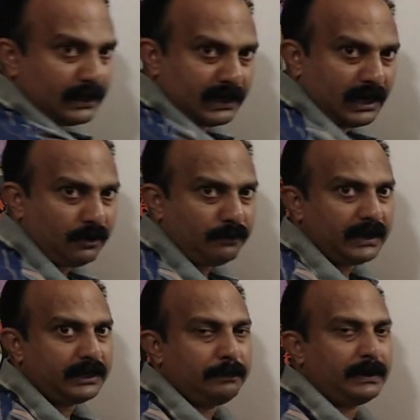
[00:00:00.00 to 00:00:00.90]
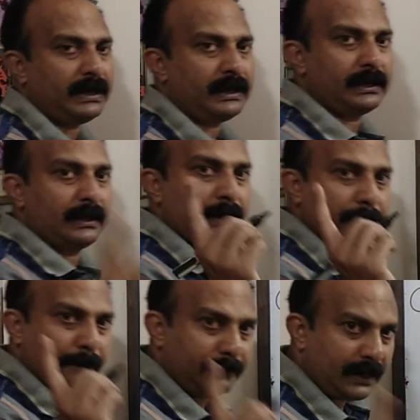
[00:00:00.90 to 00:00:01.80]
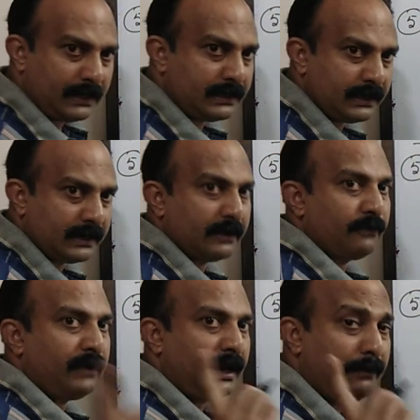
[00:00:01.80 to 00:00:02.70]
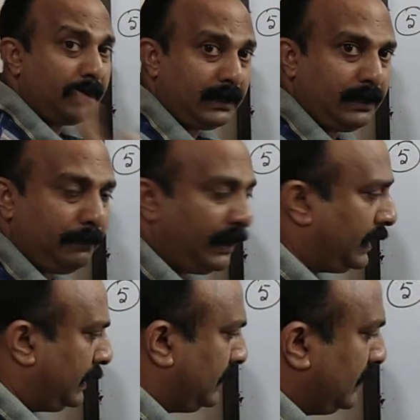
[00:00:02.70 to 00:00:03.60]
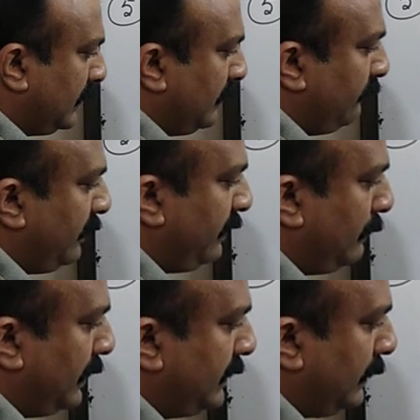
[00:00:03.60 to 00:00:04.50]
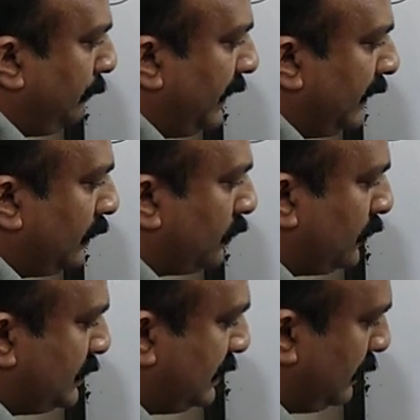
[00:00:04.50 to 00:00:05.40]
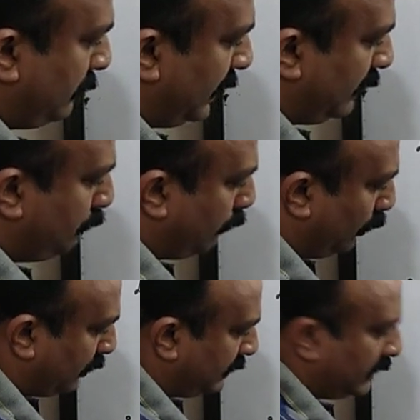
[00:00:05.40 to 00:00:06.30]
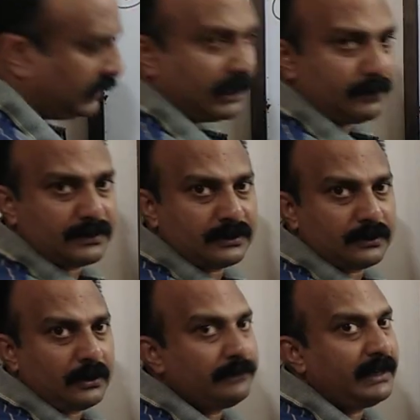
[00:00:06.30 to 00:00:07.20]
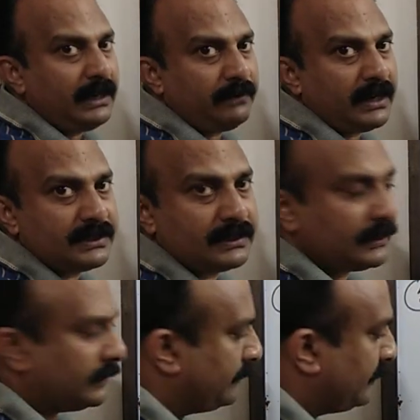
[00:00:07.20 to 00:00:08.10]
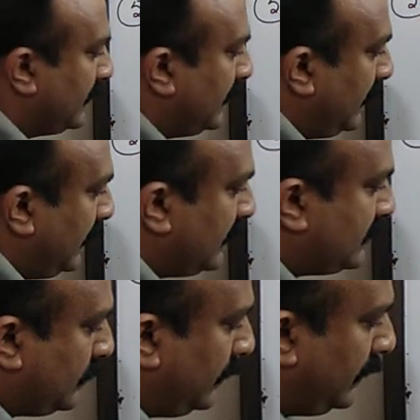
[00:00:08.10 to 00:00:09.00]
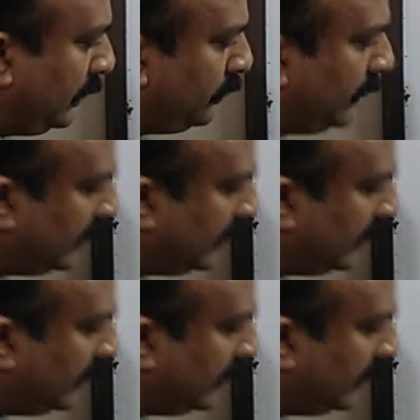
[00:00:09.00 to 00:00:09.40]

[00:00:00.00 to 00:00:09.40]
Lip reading: Now multiply. But while multiplying, we will multiply the quotient by both the terms of the divisor. X square into